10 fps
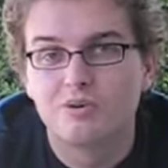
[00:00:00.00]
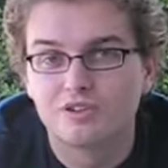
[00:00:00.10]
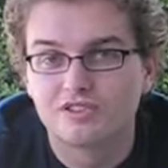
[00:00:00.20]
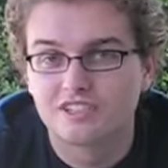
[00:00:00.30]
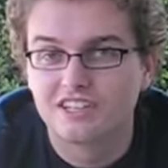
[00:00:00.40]
We'll
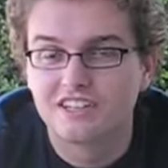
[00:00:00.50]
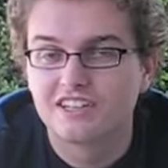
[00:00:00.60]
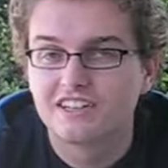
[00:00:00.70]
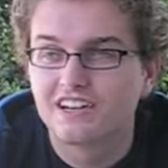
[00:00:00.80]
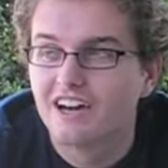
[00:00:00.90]
see.
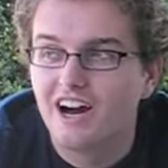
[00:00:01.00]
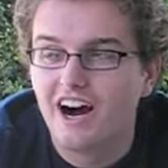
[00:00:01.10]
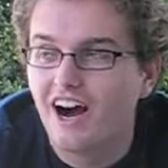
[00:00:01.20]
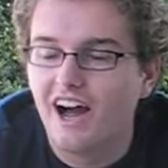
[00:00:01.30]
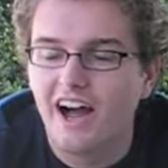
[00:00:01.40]

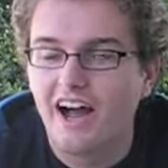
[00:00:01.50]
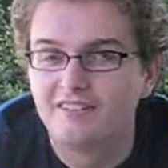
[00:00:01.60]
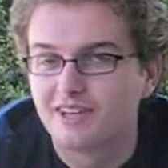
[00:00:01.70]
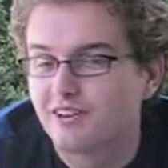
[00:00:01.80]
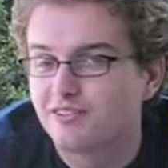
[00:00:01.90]
I've
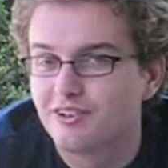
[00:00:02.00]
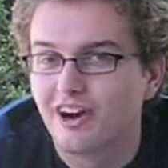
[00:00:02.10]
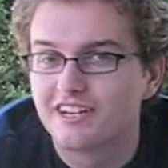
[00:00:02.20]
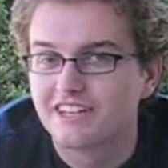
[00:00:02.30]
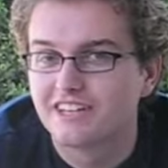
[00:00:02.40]
got a few
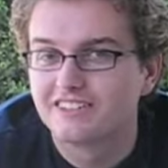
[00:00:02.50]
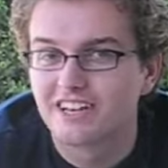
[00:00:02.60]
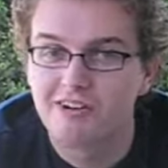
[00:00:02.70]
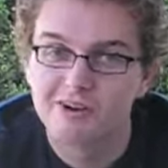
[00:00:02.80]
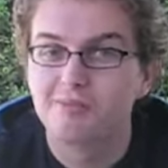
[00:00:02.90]
ideas.
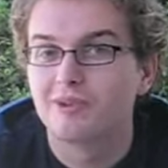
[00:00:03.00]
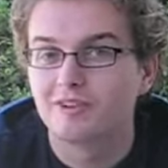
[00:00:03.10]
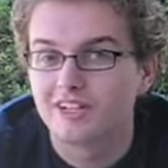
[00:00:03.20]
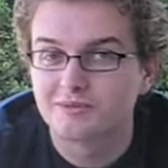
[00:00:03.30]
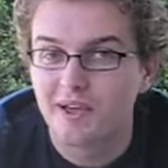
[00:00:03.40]
I want to be
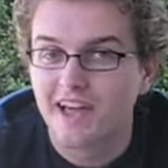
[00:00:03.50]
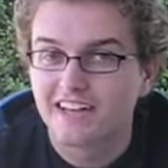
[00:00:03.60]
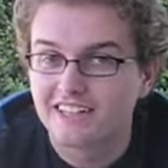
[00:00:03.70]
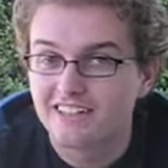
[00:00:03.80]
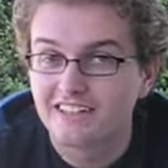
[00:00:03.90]
Rex Manning.